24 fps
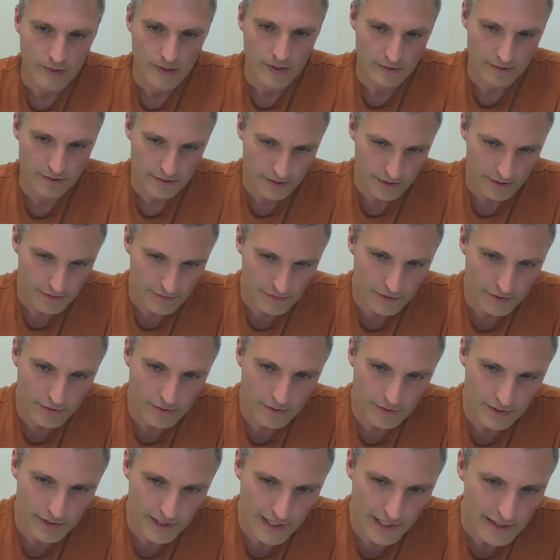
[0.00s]
And see if you
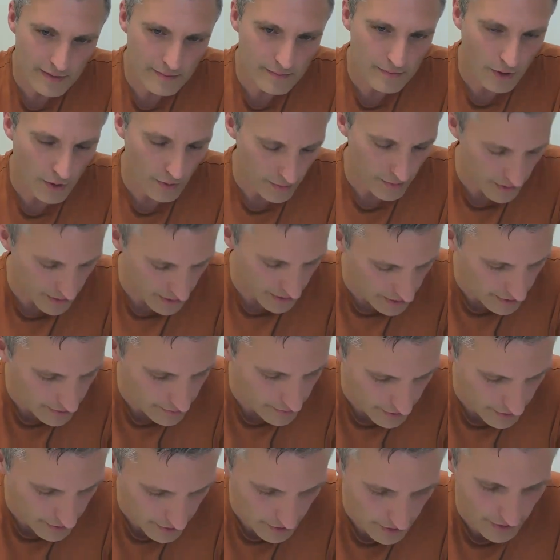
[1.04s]
can take a moment and
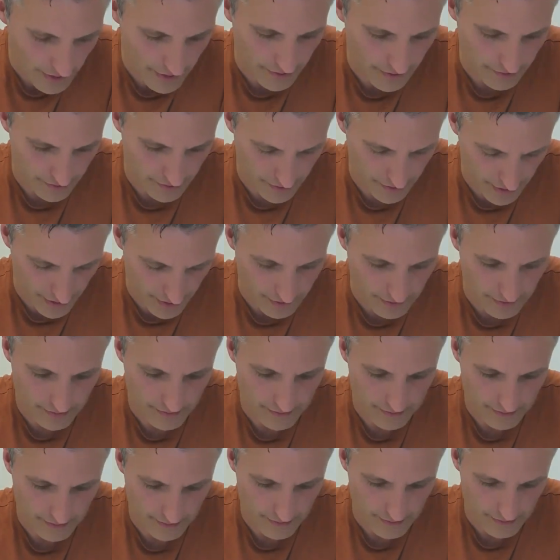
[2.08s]
appreciate yourself
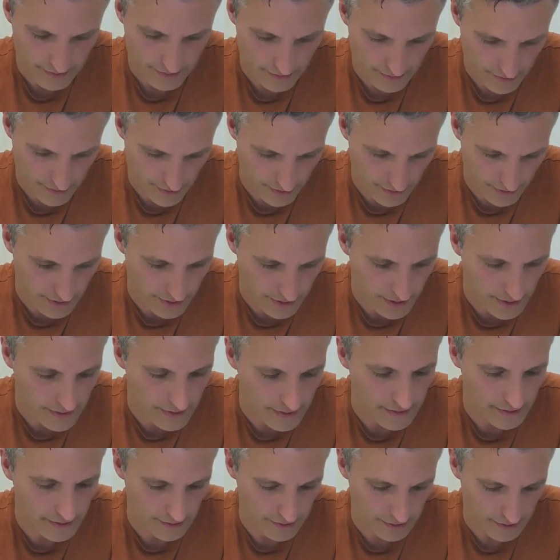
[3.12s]
for the
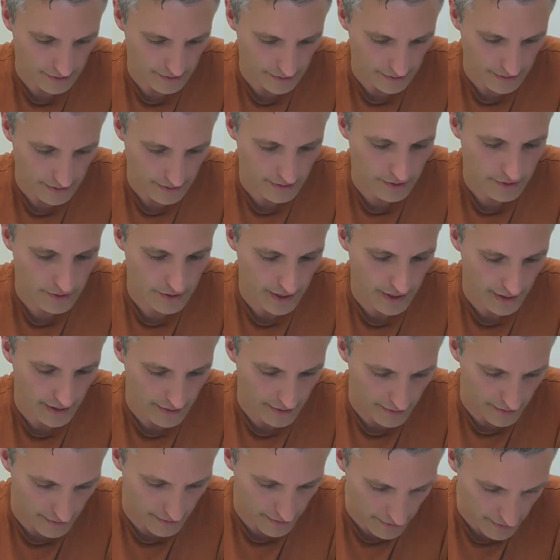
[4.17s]
courage it's
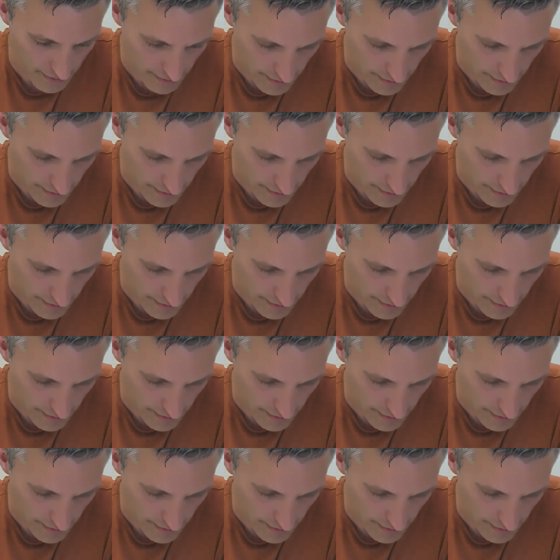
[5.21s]
taken